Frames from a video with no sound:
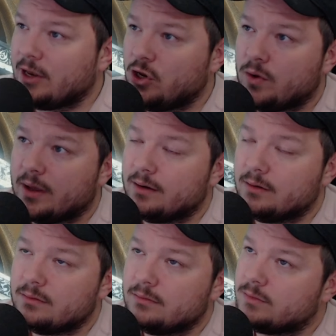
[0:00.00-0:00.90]
you can,
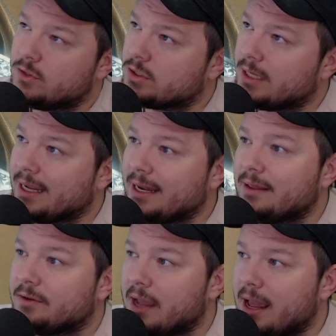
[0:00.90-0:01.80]
just like any
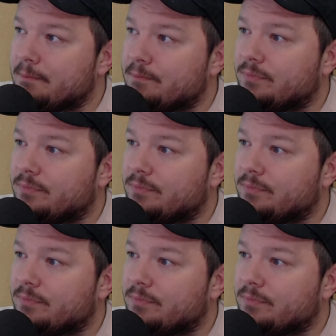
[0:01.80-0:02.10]
other game